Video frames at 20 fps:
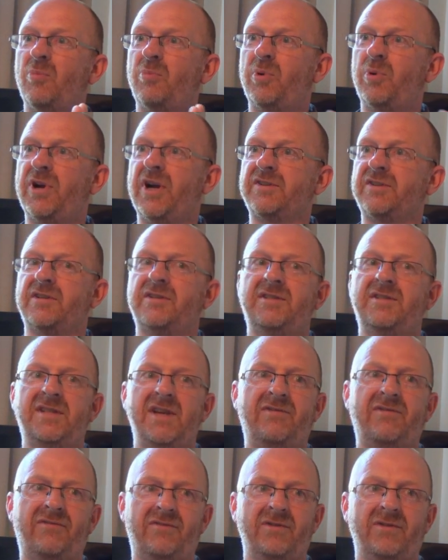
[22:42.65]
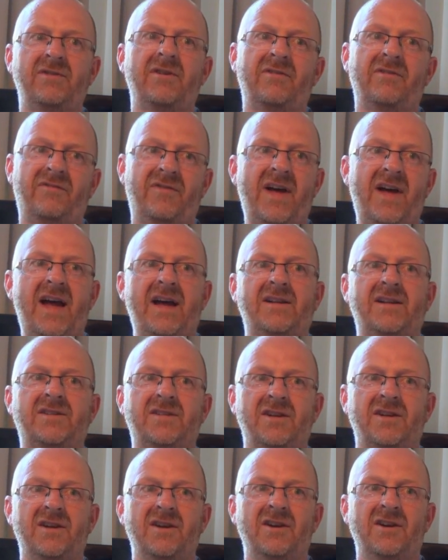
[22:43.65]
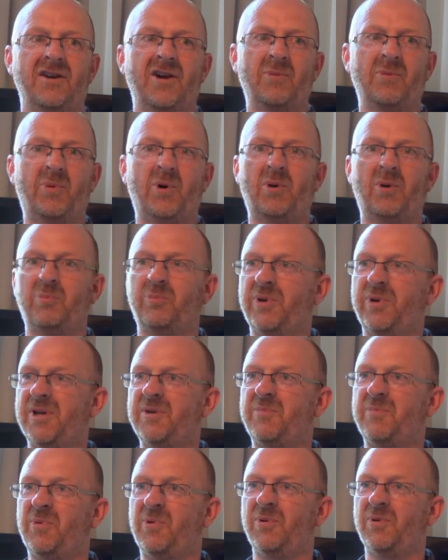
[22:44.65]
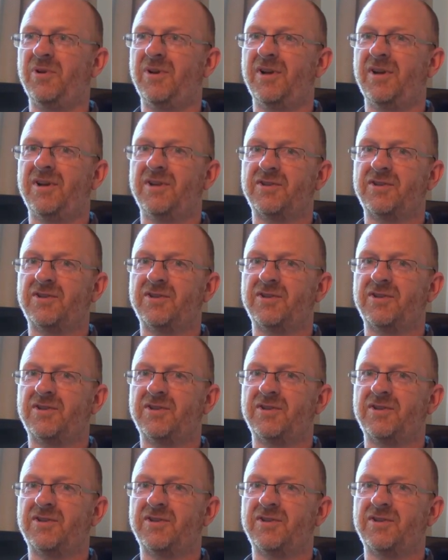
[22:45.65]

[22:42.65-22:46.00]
but it has a different effect upon people.